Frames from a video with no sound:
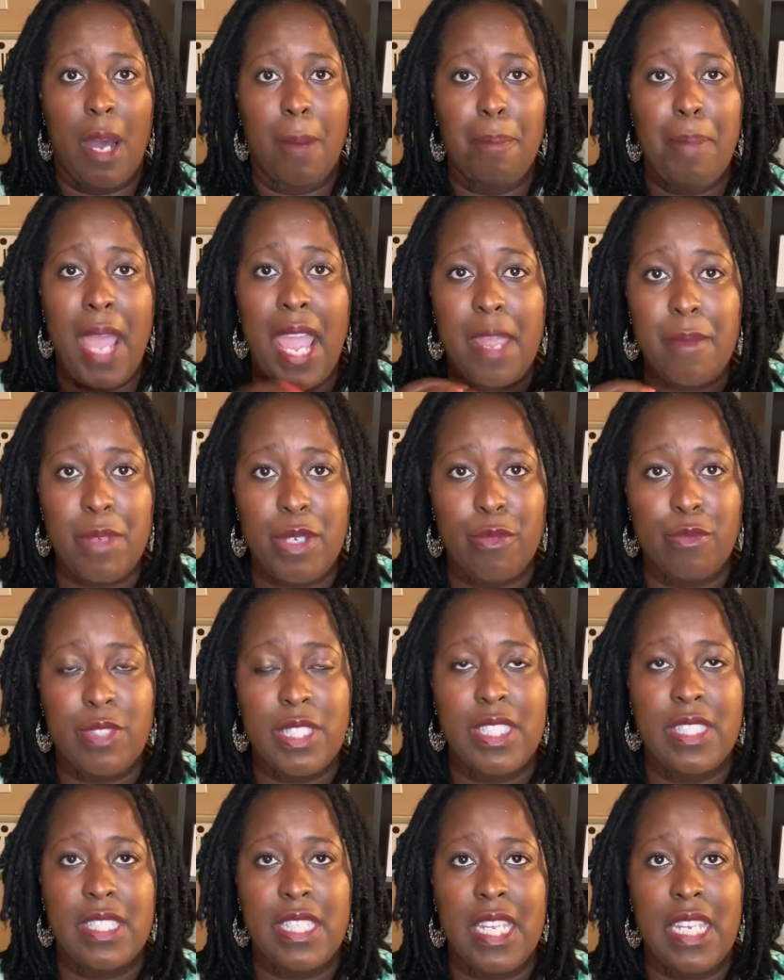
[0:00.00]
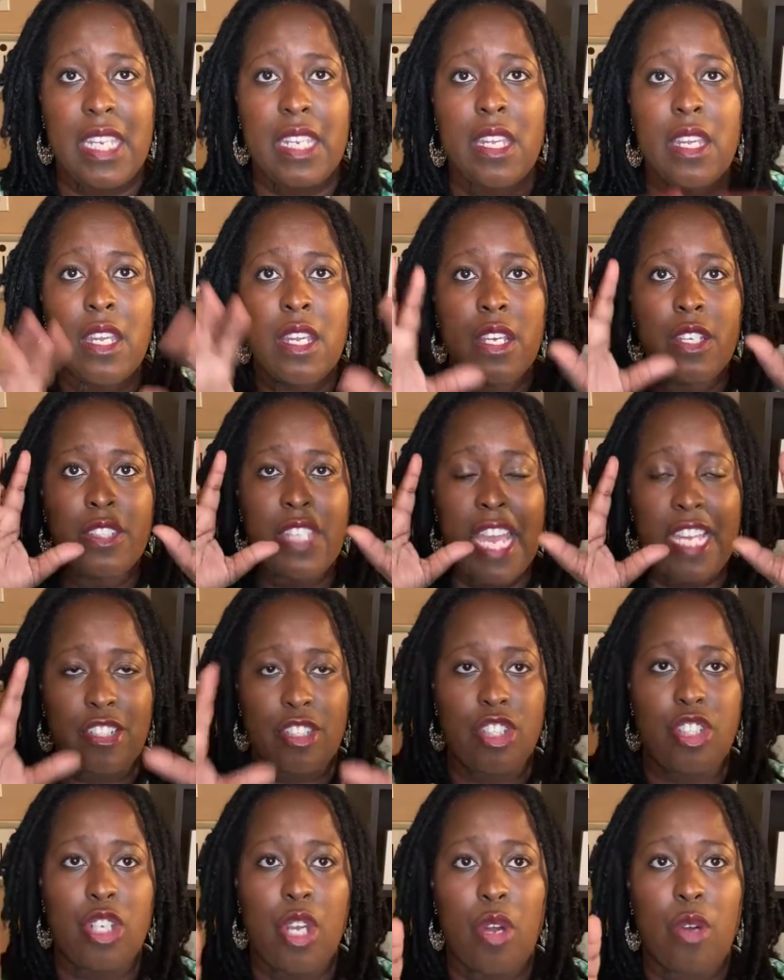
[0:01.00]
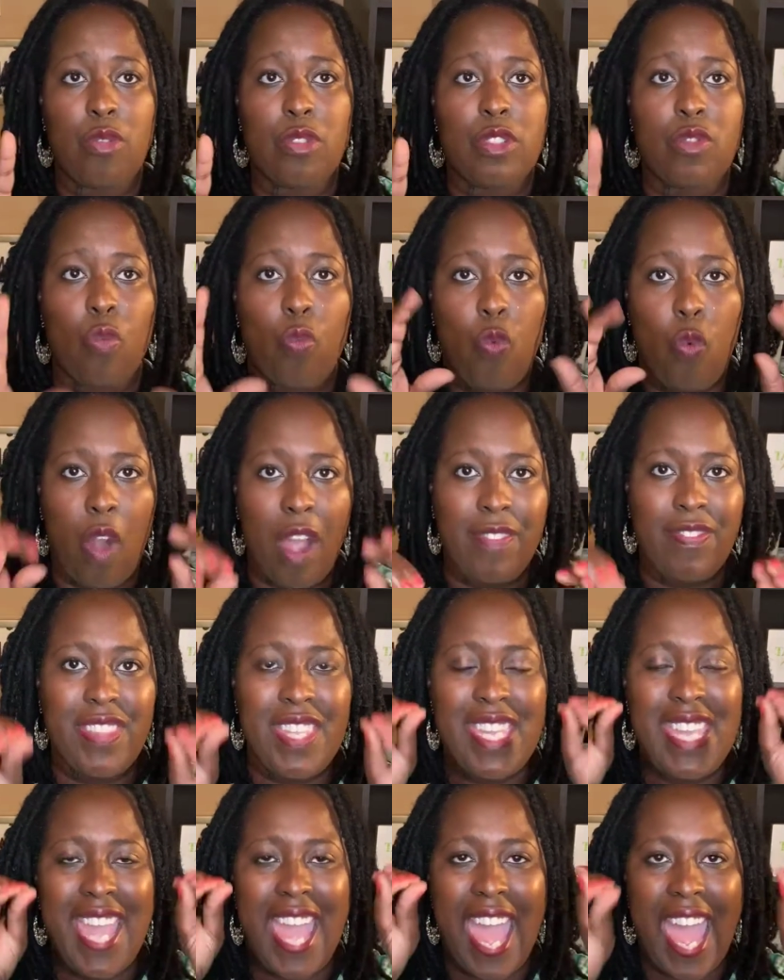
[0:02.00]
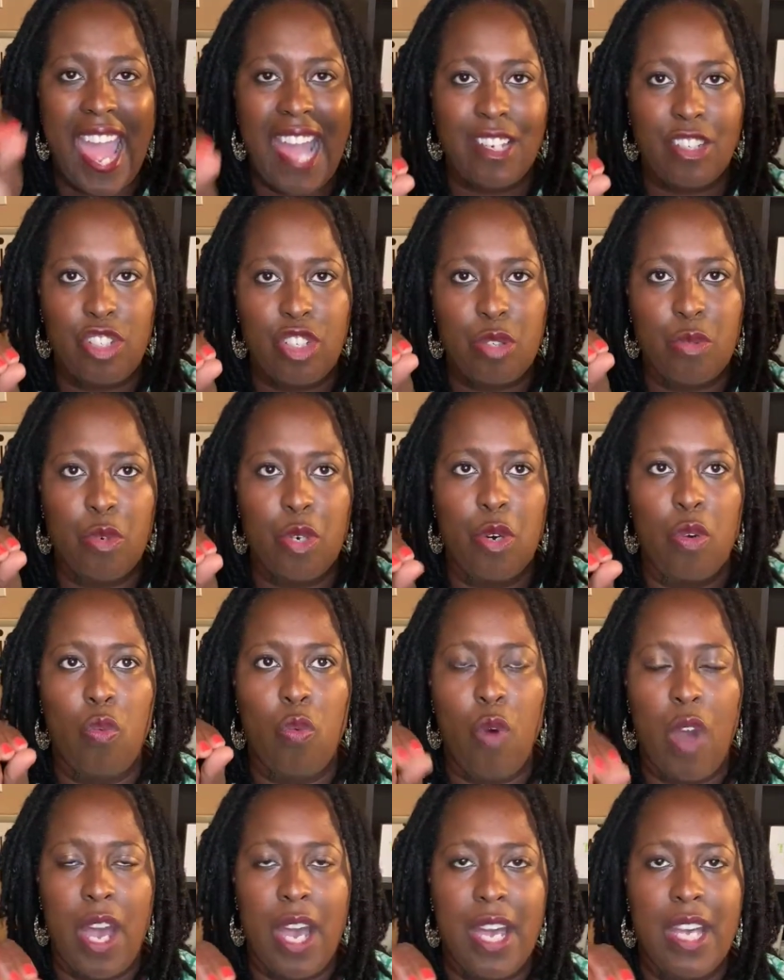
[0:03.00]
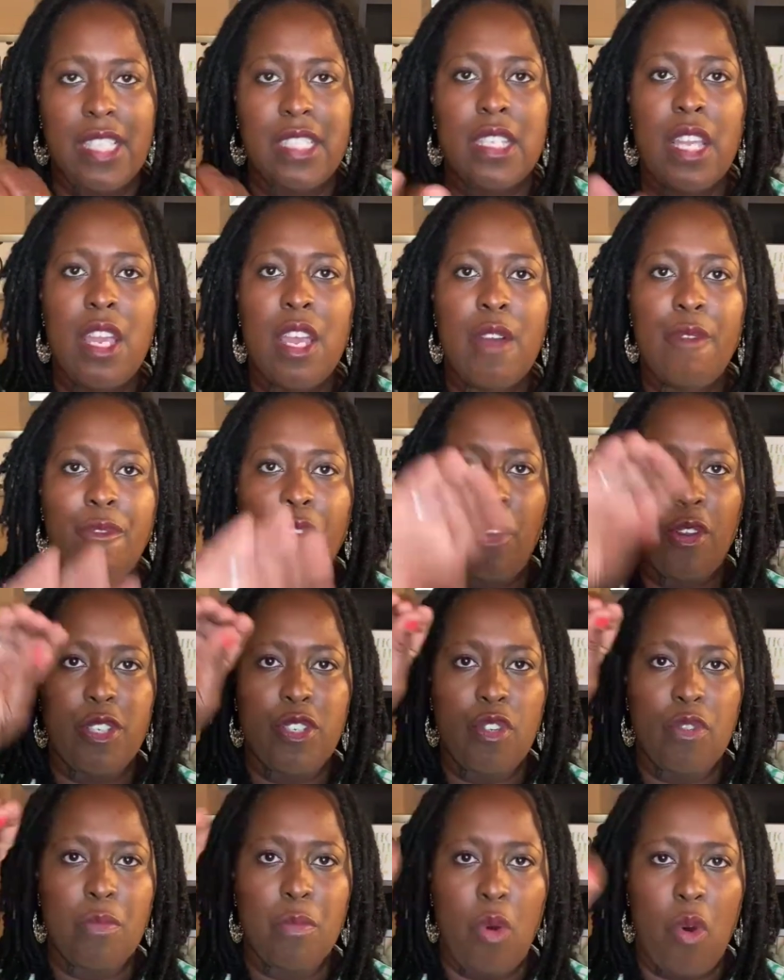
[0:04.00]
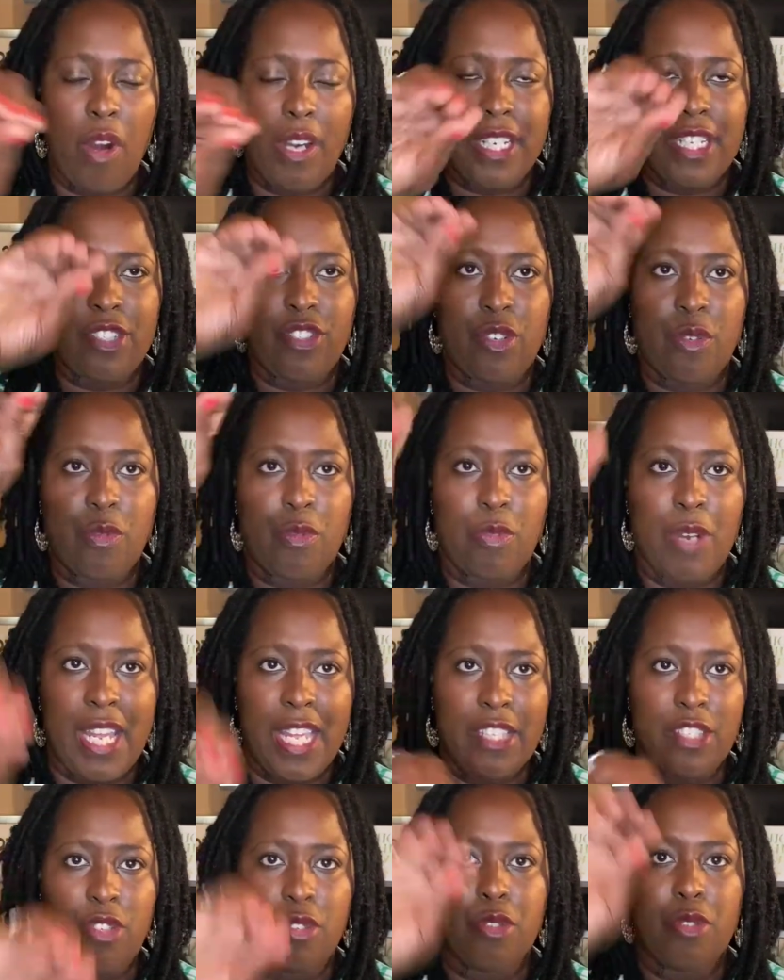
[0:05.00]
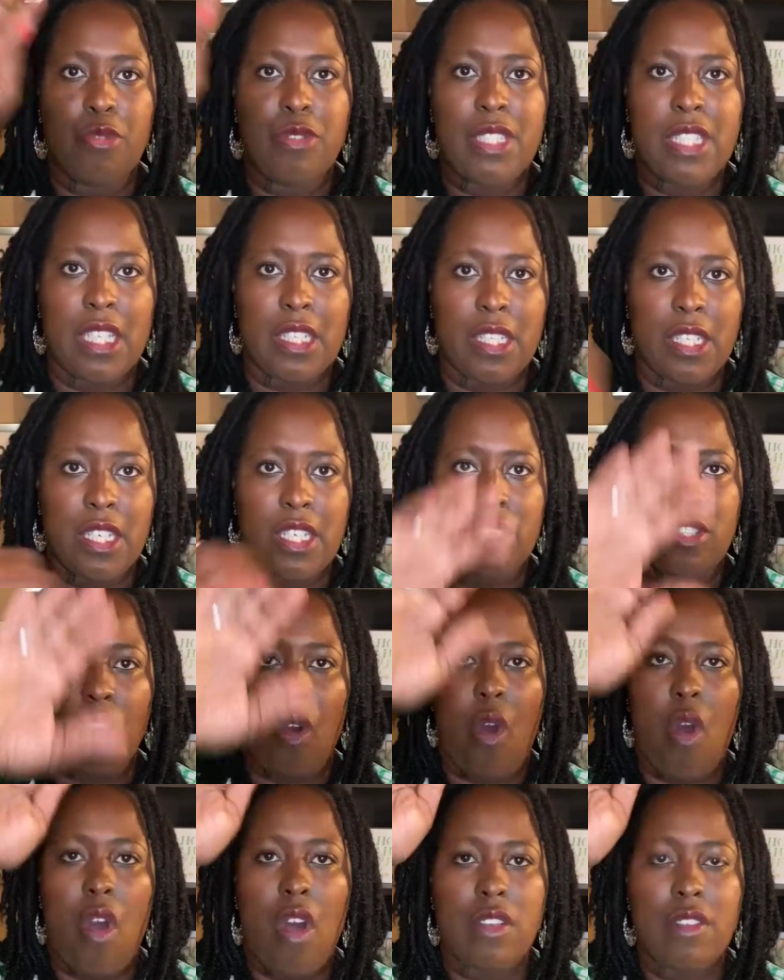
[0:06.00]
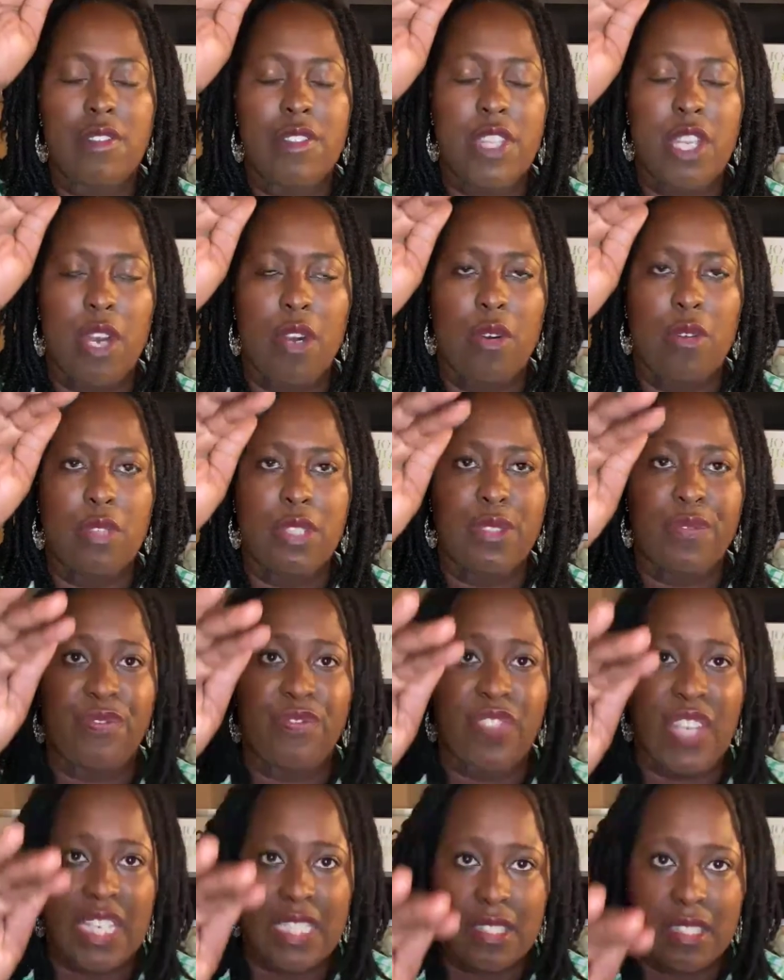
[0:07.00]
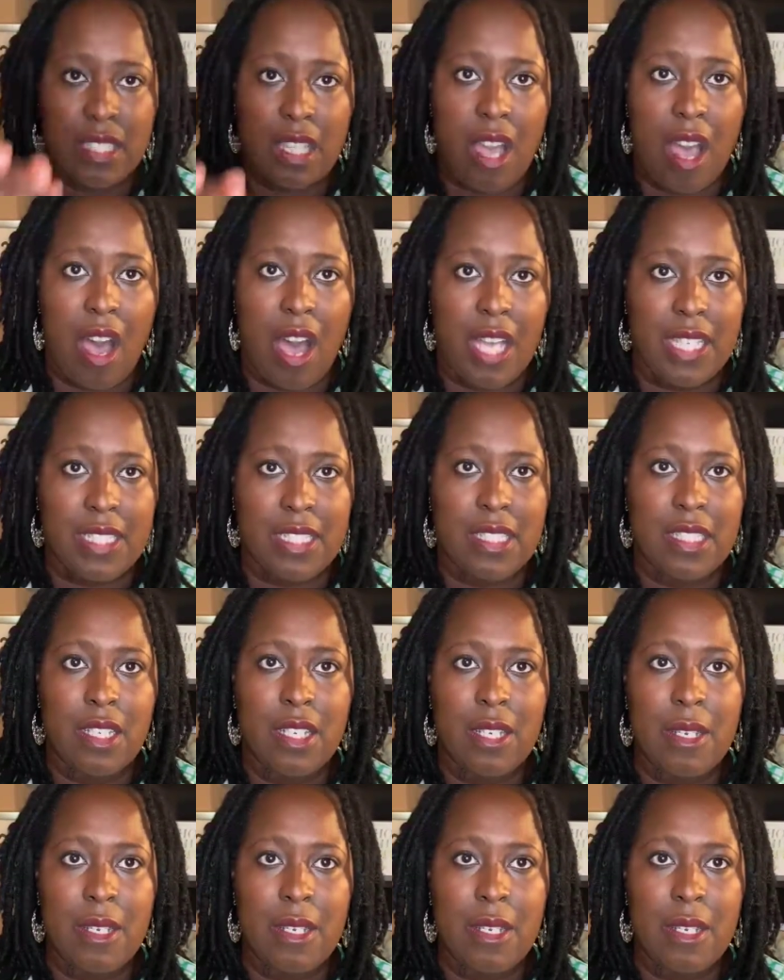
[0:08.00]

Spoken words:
payment receipt that shows what the actual was for your mortgage, your rent, your utilities, all of those fixed costs.